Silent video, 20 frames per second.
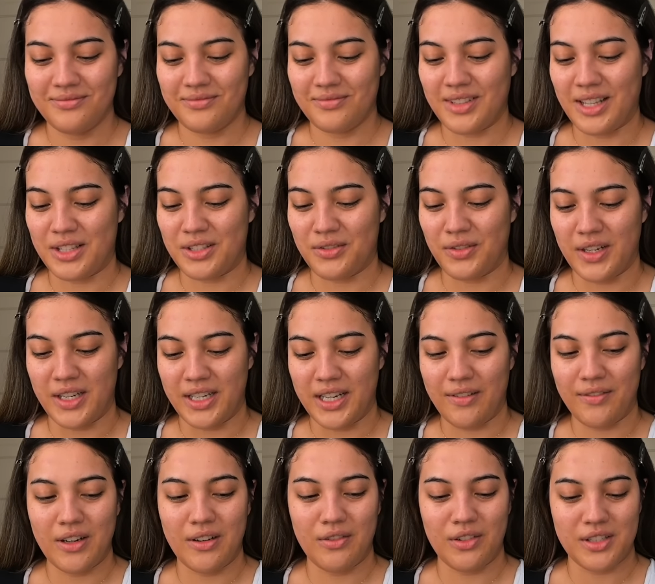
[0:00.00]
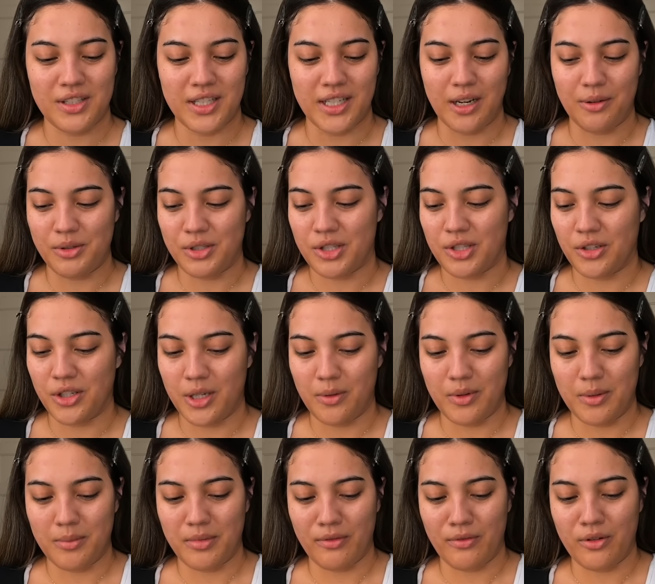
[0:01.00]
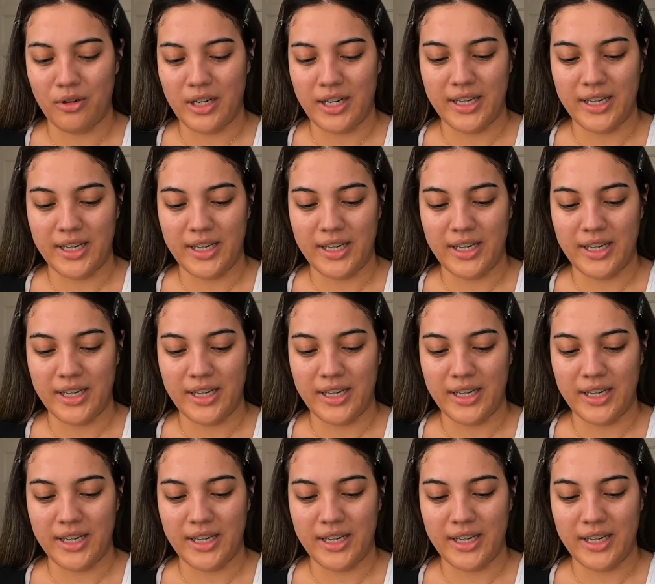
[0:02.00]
That's funny. I've never said I was 31 before.